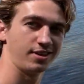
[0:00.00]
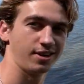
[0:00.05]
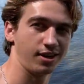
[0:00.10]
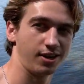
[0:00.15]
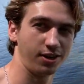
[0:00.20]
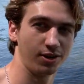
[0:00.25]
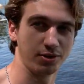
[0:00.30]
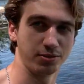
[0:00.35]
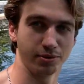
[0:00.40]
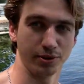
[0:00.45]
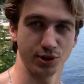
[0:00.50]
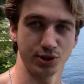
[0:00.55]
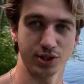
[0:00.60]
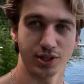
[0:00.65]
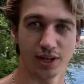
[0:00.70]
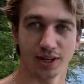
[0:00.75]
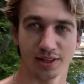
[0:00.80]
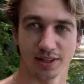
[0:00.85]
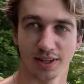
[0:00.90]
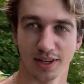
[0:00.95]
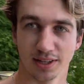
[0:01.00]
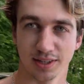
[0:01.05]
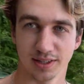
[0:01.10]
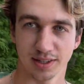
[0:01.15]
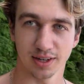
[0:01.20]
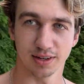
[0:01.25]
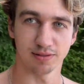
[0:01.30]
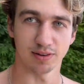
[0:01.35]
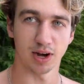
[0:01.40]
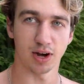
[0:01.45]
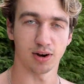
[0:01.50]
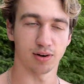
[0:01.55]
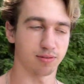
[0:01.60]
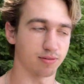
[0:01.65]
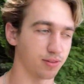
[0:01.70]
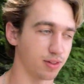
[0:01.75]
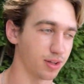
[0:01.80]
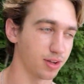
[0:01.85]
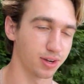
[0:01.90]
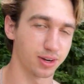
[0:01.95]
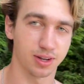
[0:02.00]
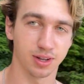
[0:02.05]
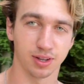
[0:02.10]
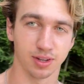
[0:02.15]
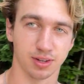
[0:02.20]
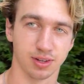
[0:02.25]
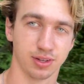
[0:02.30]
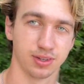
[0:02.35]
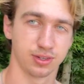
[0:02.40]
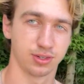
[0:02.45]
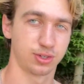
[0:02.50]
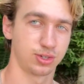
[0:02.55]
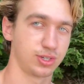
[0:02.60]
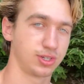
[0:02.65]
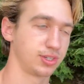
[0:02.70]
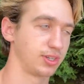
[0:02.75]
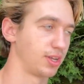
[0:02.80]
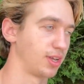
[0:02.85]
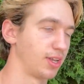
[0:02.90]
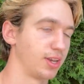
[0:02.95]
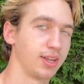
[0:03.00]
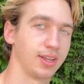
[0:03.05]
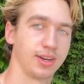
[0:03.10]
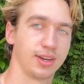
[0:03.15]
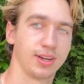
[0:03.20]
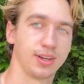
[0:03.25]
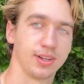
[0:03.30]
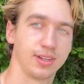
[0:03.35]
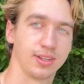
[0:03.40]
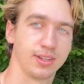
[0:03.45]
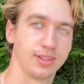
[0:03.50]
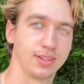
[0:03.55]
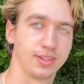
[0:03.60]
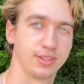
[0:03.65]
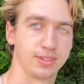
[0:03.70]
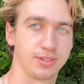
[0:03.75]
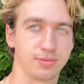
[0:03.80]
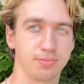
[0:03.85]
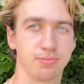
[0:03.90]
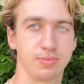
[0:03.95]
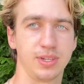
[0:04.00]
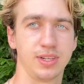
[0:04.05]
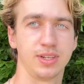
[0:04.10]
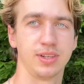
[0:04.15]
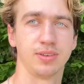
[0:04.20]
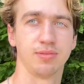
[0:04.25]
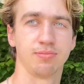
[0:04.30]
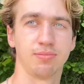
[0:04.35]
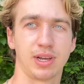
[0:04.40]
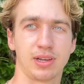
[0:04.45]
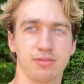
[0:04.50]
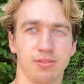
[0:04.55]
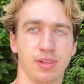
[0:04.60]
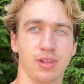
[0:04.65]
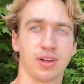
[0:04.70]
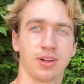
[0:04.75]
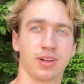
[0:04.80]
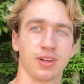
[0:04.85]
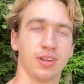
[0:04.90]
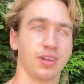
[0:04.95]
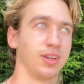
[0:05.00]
I don't know where she got the idea of our vlog. She's not in it. It's me, my vlog.